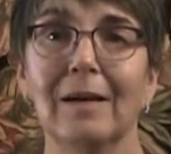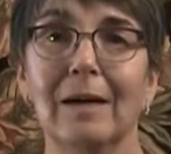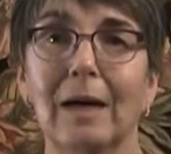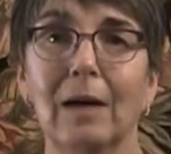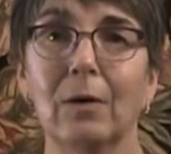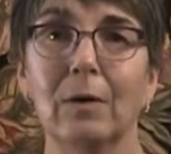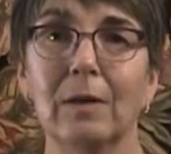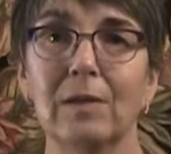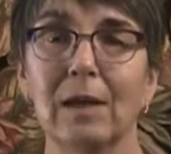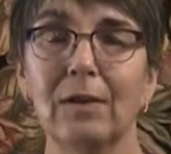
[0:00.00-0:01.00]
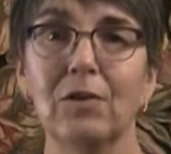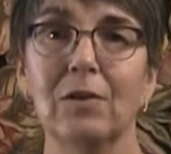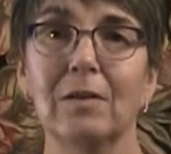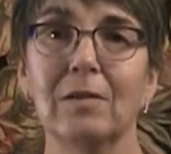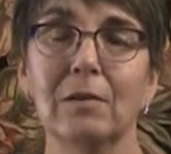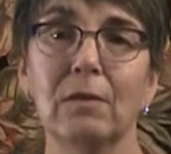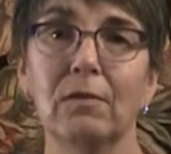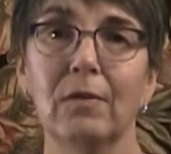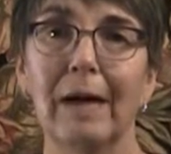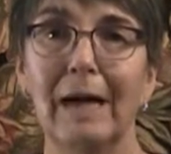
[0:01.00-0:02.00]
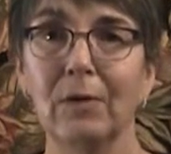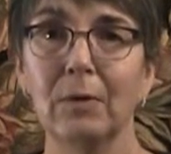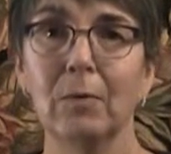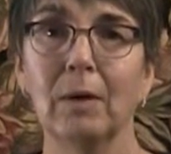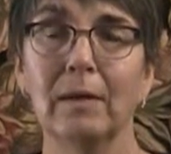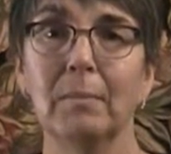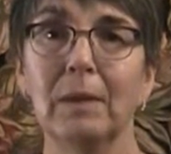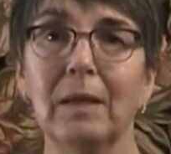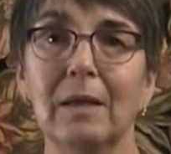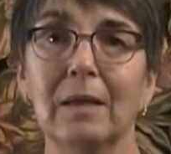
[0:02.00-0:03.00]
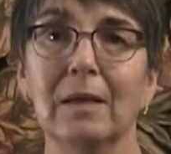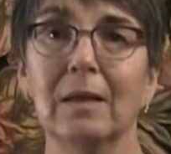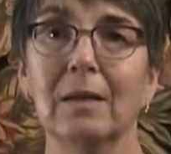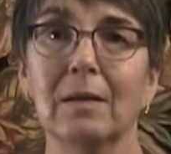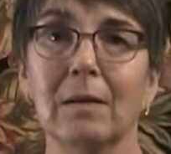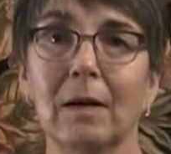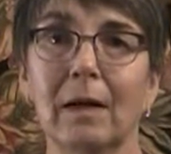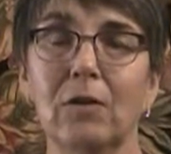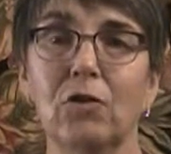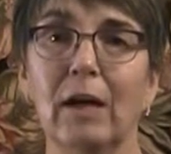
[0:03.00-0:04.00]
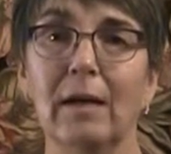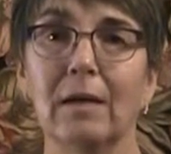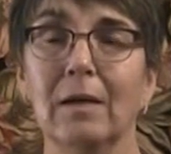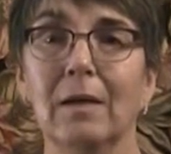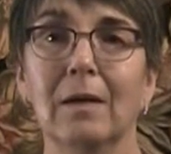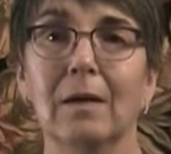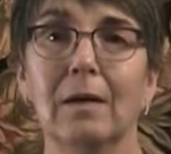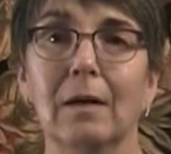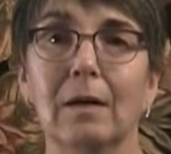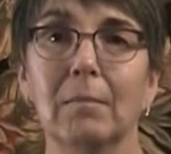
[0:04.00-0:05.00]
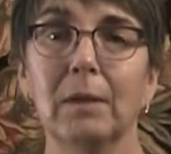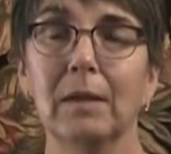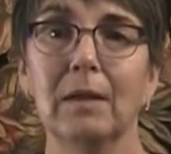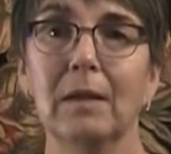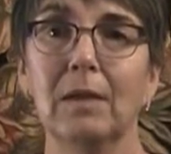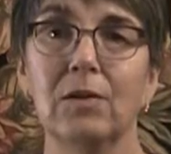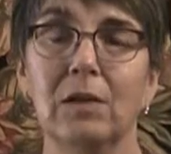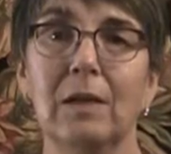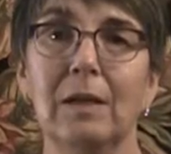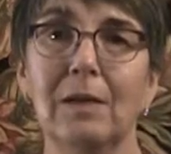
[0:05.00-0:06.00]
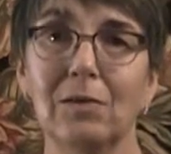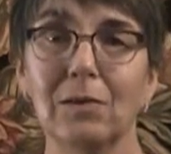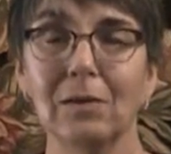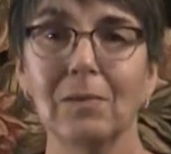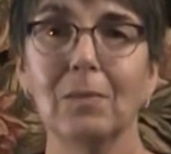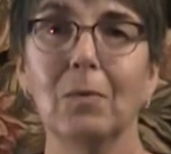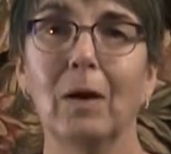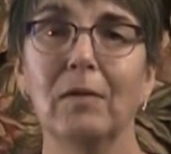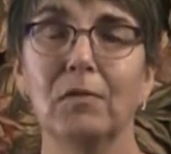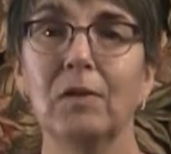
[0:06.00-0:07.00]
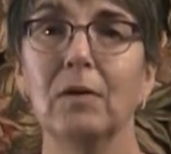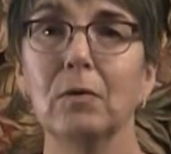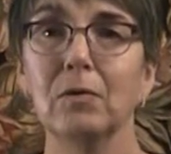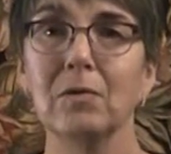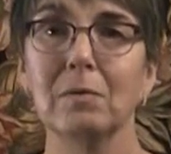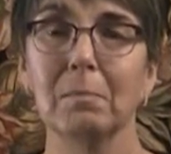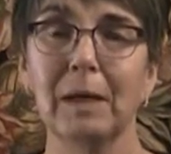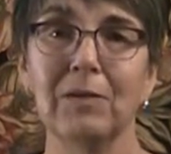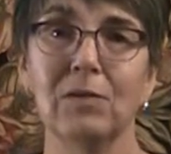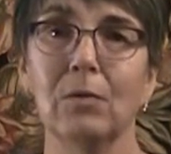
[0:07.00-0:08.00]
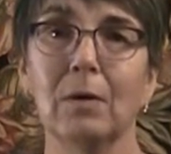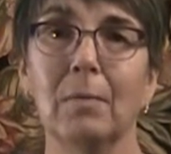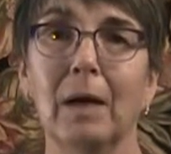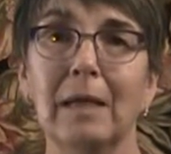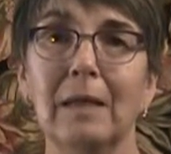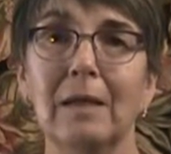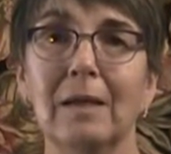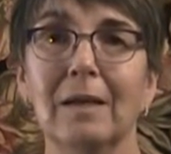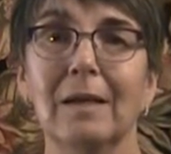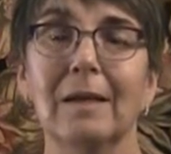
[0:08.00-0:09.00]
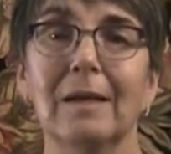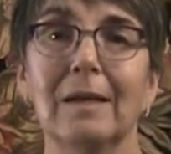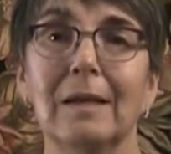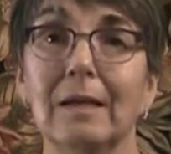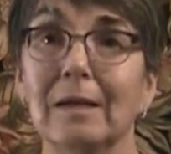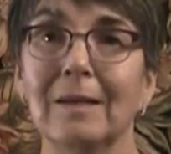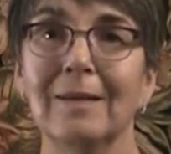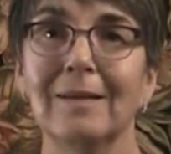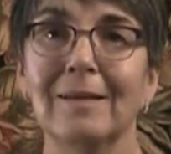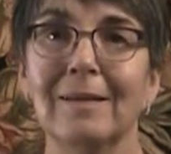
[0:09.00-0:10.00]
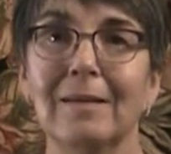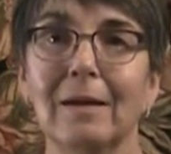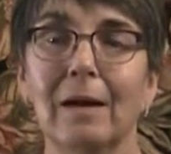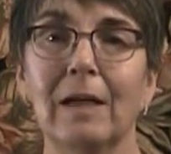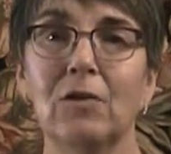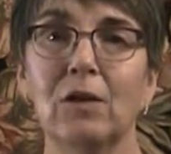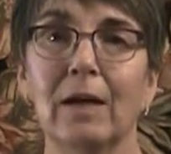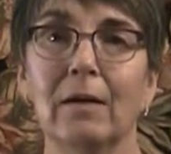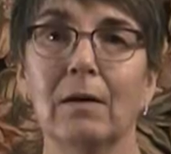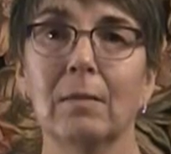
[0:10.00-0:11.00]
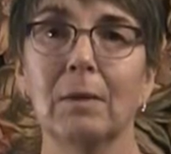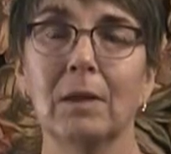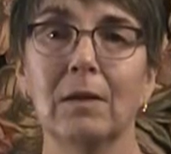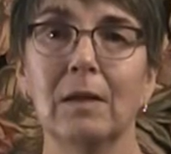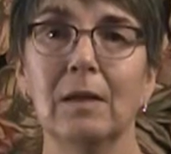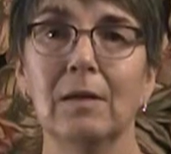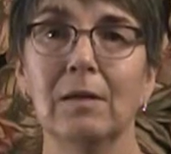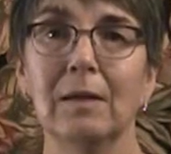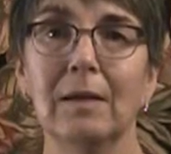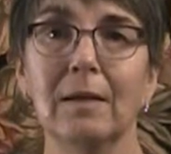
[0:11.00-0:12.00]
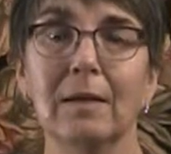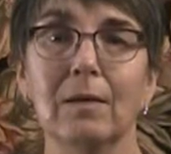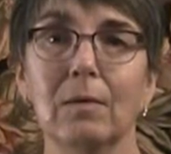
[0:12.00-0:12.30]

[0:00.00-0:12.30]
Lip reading: our intentions of how we want to be. It can hijack our ability to eat what feels best to our body. It can hijack our ability to think